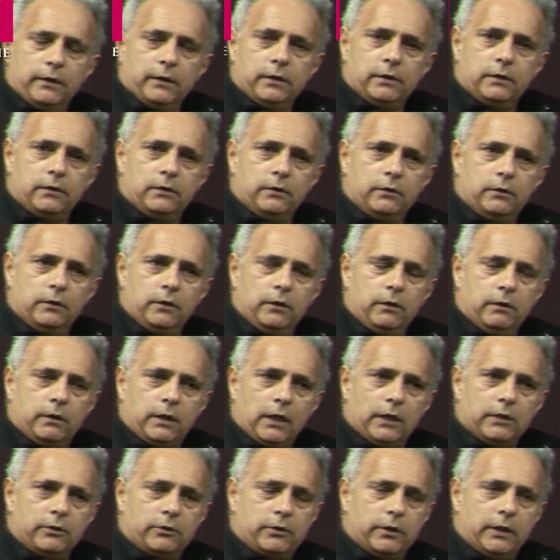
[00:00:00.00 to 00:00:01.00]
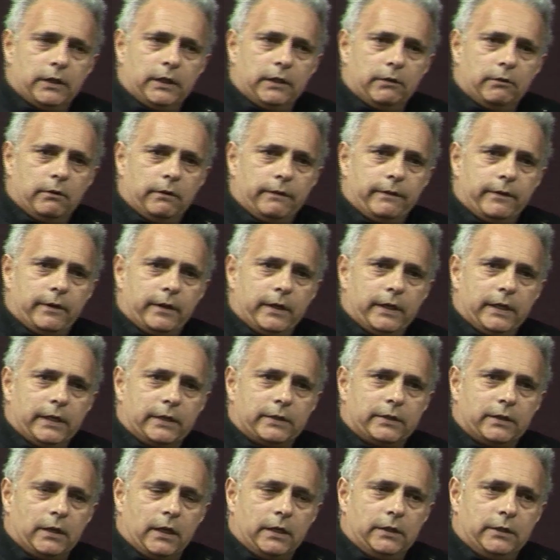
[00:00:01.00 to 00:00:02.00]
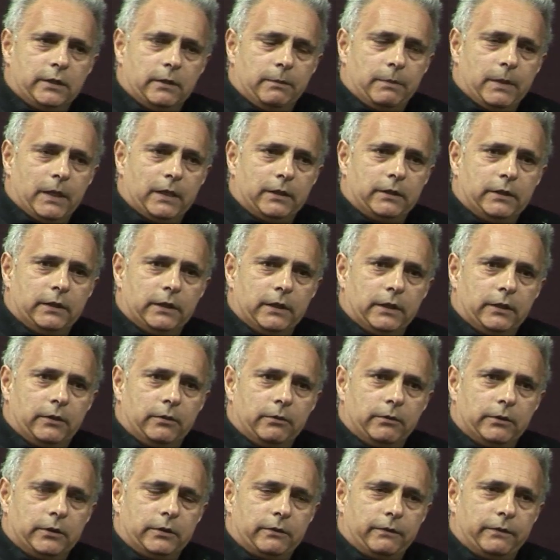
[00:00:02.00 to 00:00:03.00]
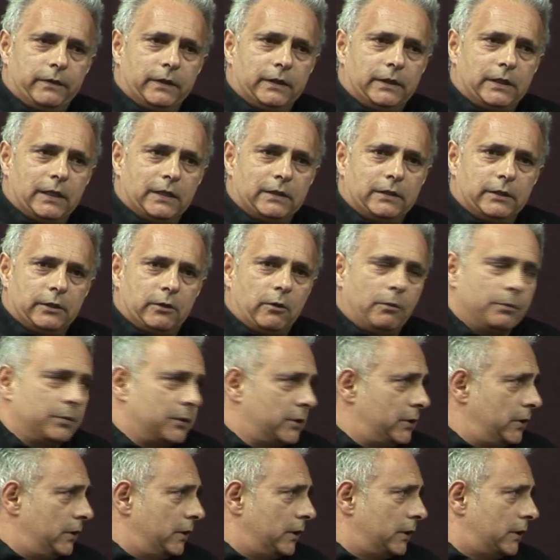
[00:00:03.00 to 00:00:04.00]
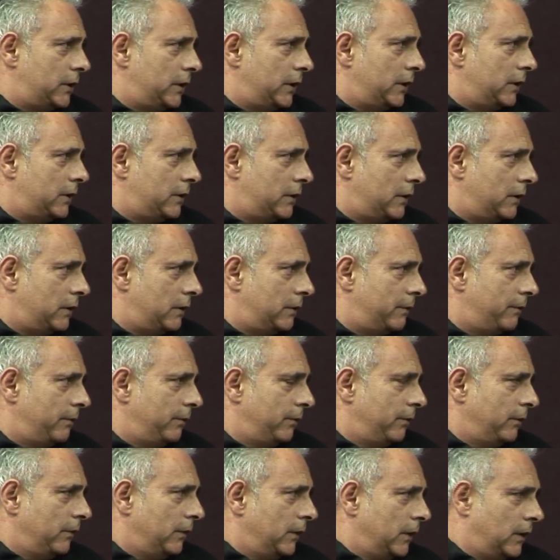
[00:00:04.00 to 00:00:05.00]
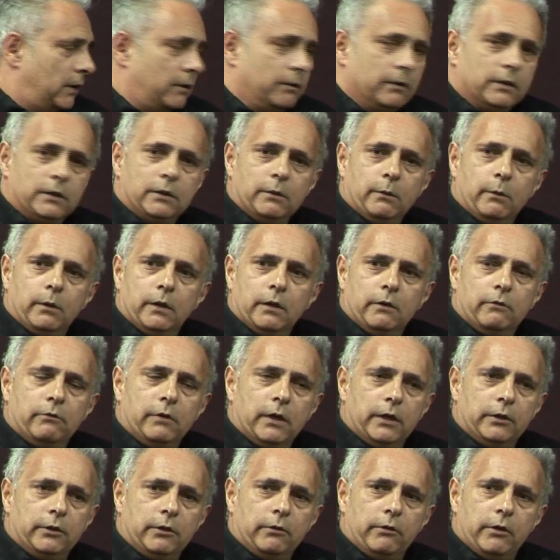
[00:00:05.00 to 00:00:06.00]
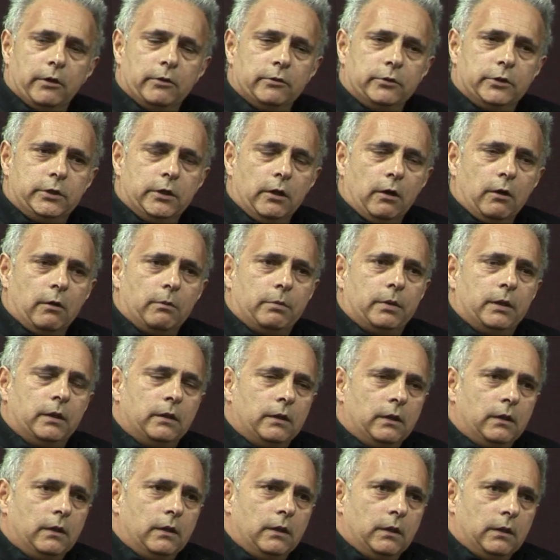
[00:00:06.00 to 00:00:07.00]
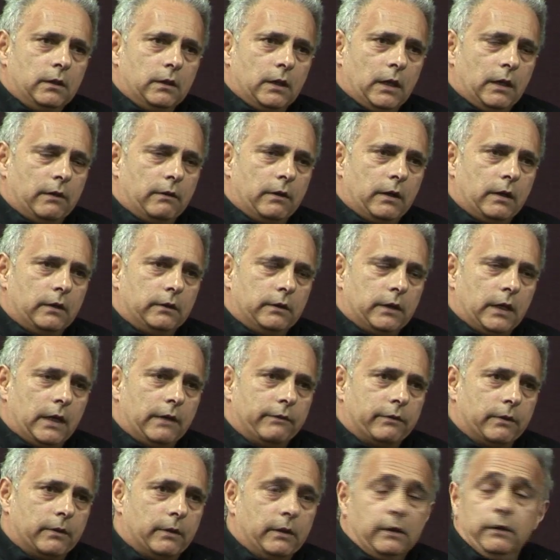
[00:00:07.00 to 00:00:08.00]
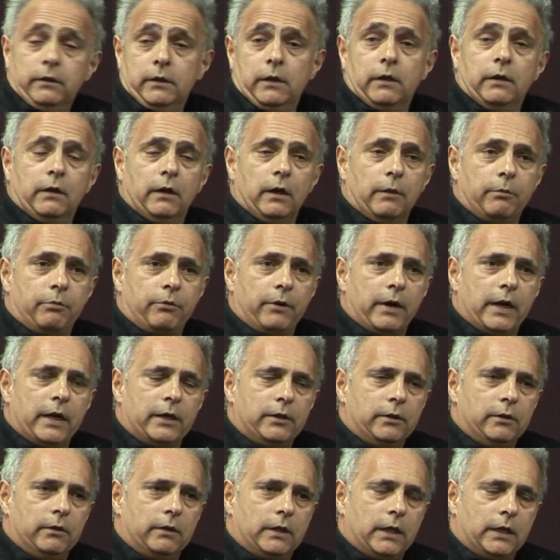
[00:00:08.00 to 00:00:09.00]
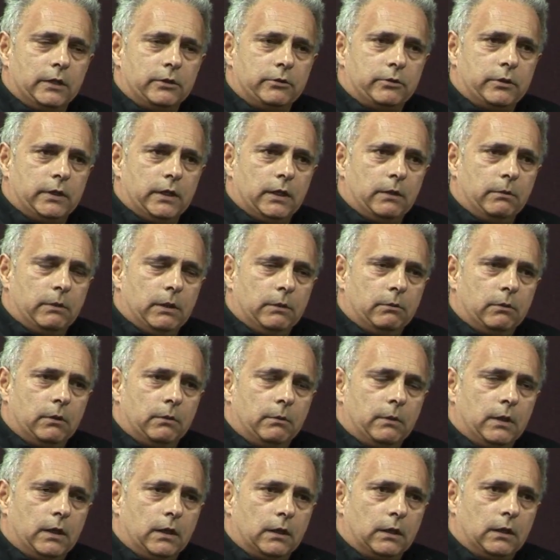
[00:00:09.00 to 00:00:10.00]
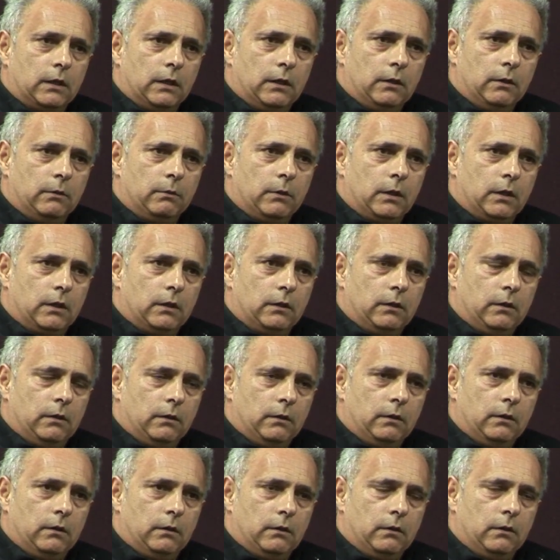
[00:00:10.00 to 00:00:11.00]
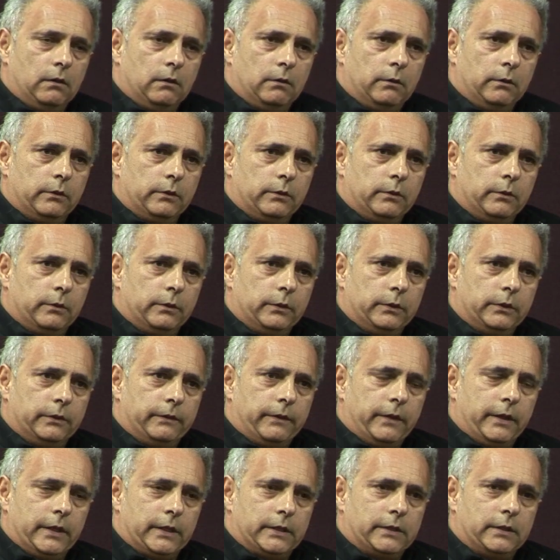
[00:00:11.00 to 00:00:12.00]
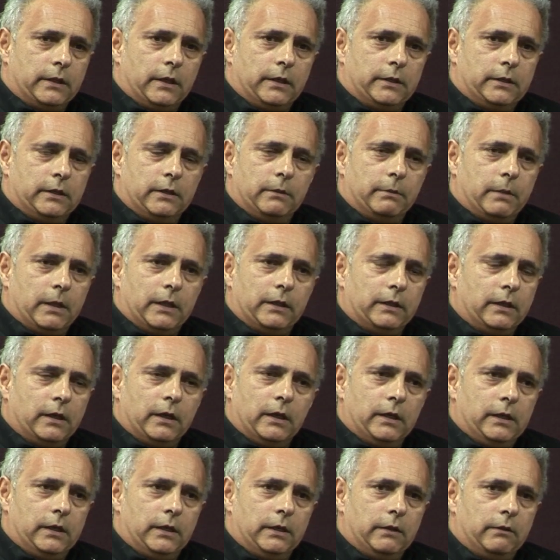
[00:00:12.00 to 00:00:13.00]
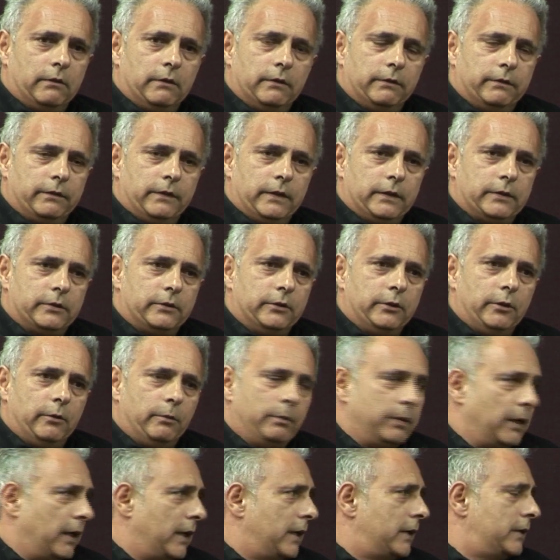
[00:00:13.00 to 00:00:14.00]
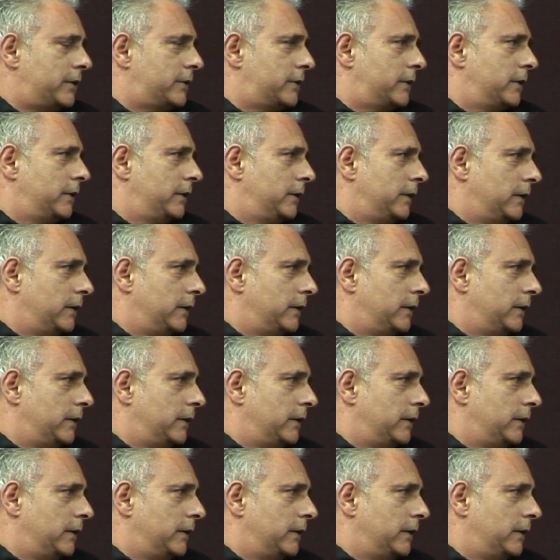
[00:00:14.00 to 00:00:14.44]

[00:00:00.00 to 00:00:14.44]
this new country, and they were very excited about it. They thought it was a fantastic opportunity to as it were, run your own shop, to have a brand new country. I remember my Uncle Omar, who was very excited about the idea of this new place.